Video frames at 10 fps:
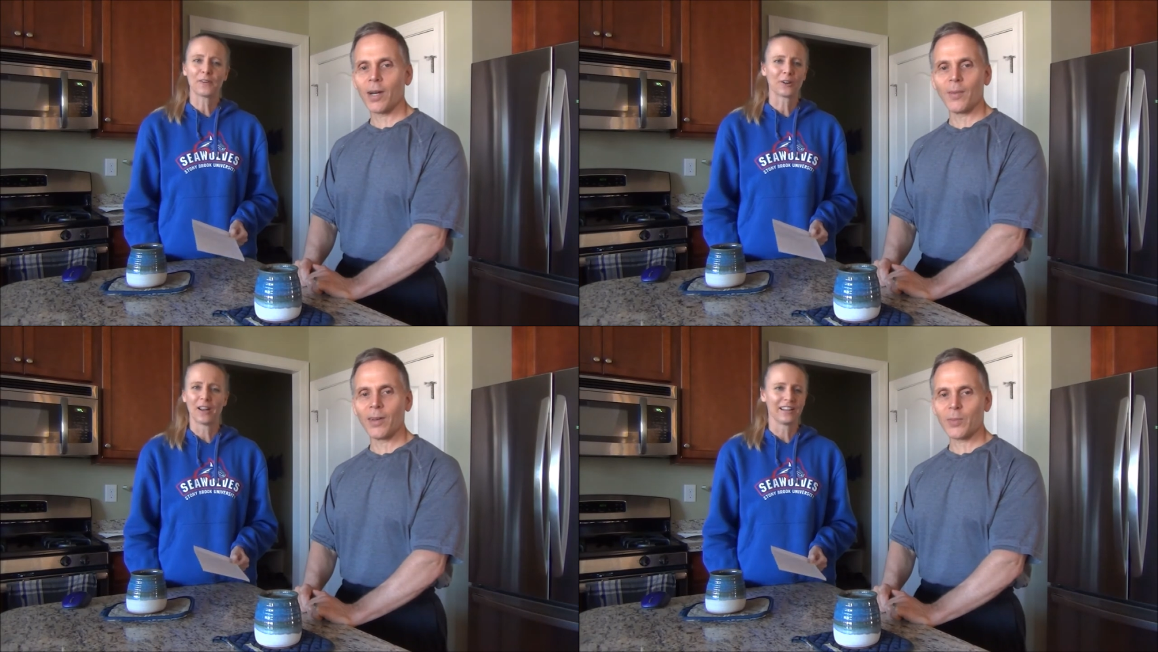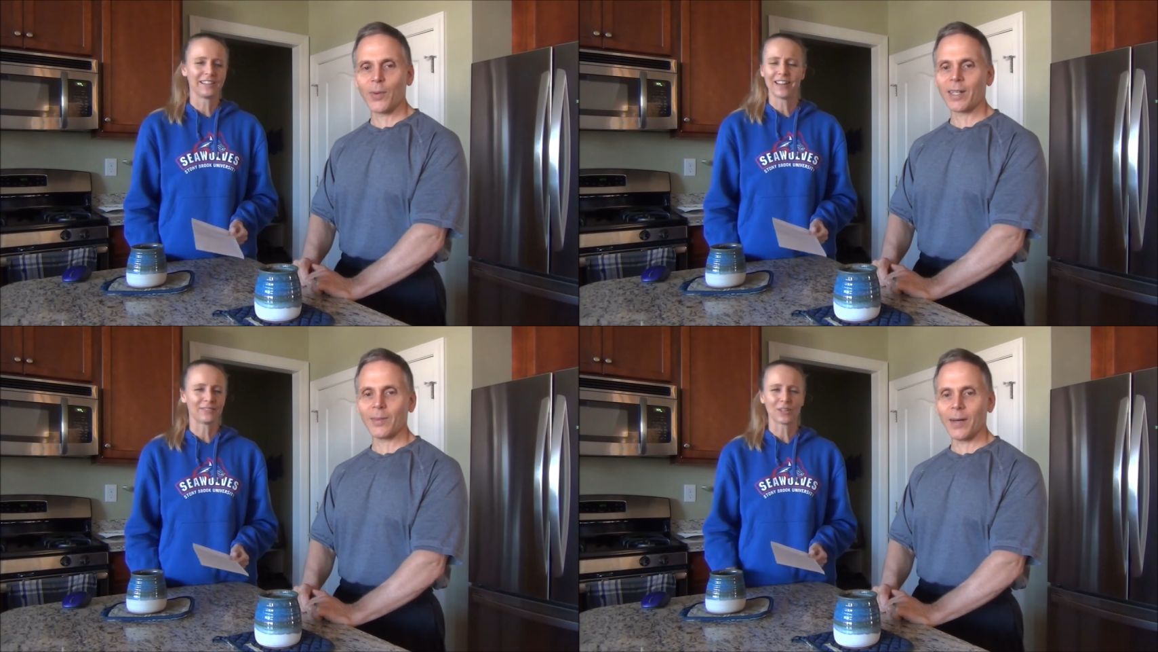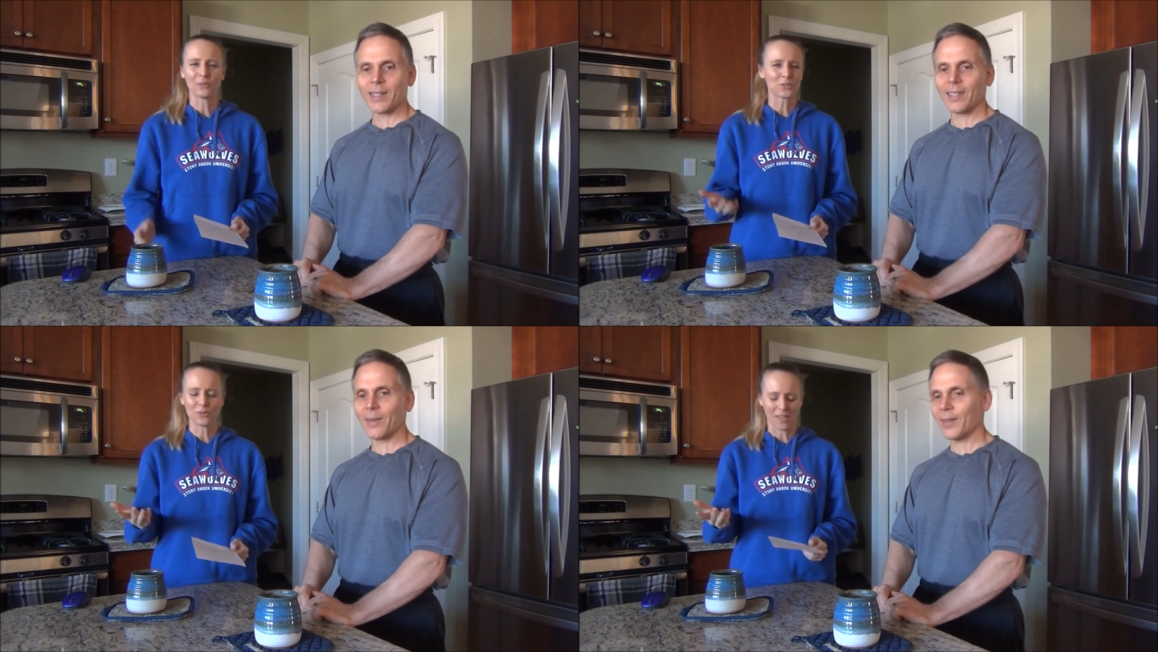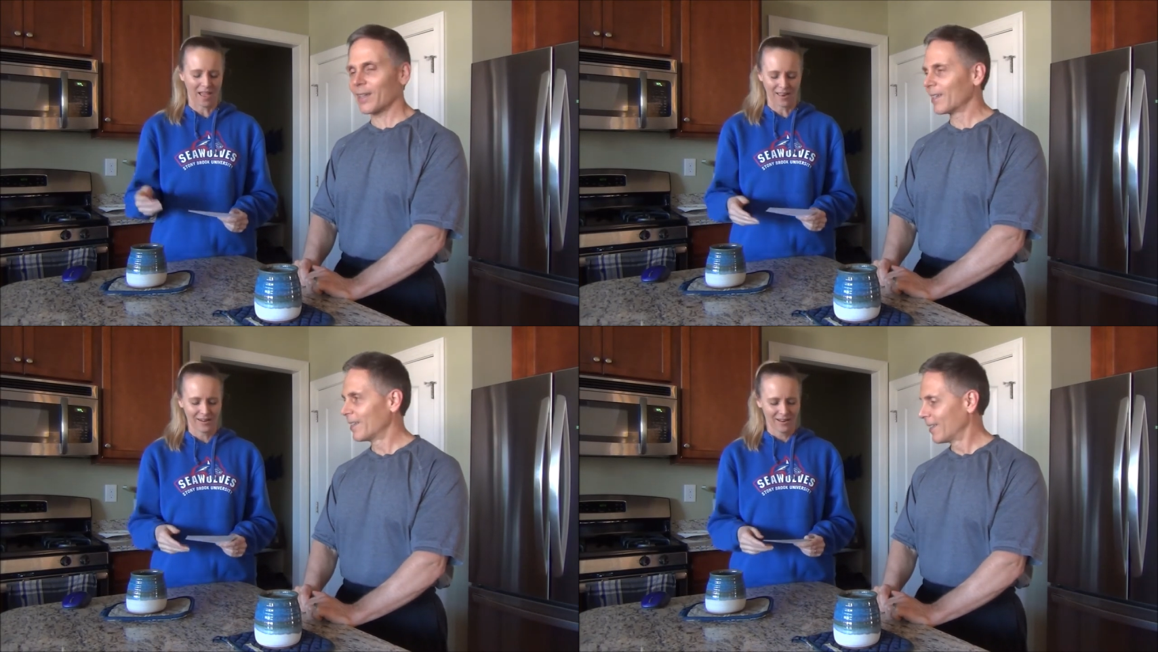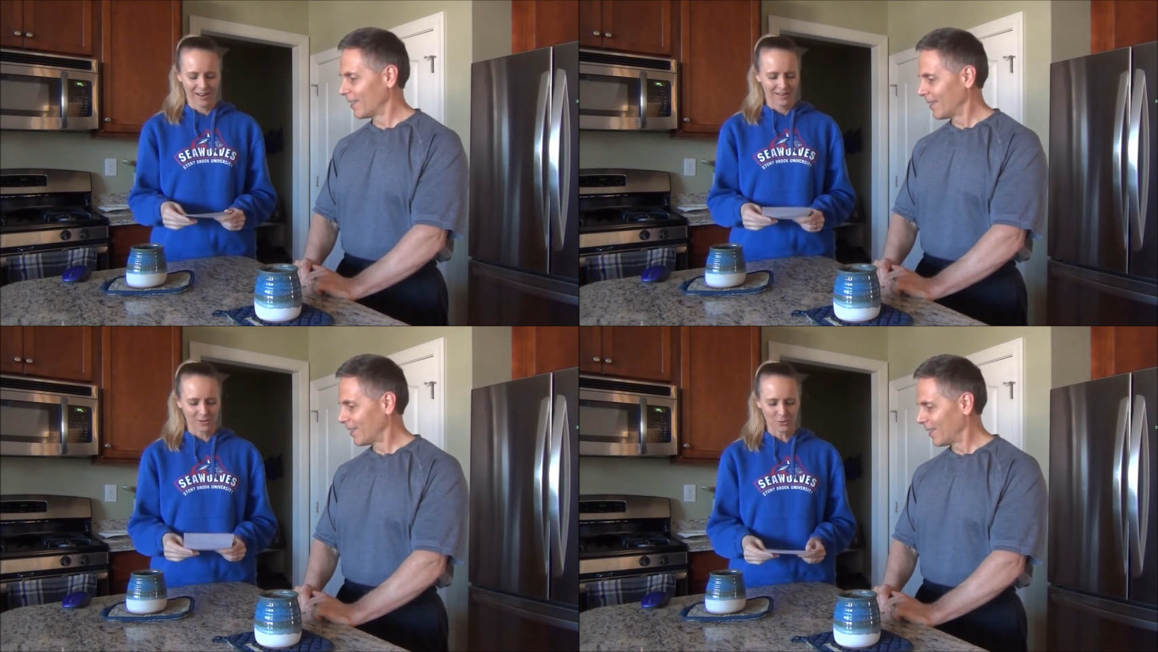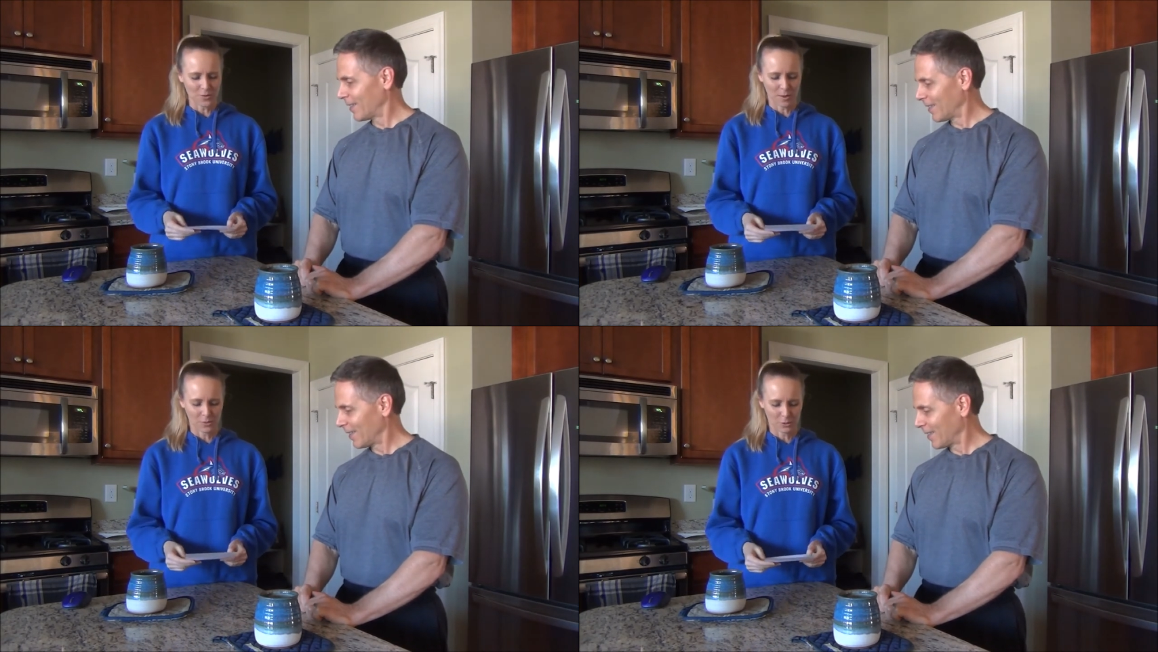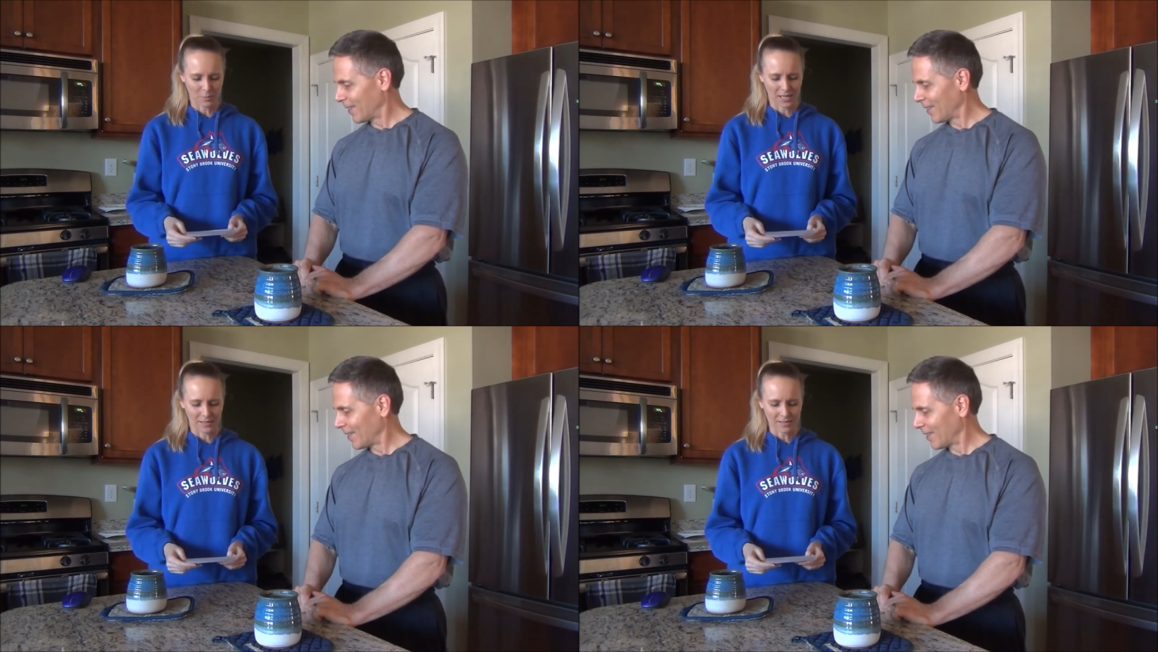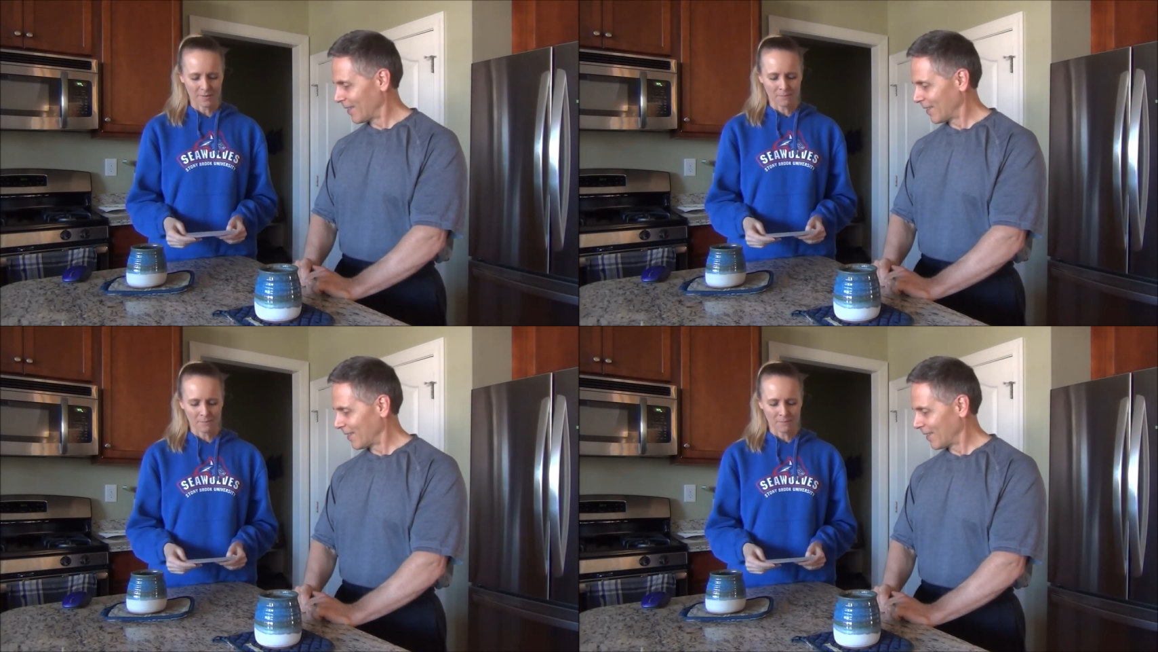Speaker 1: And put them up, sprinkle no, don't do that. Don't do that with your beans.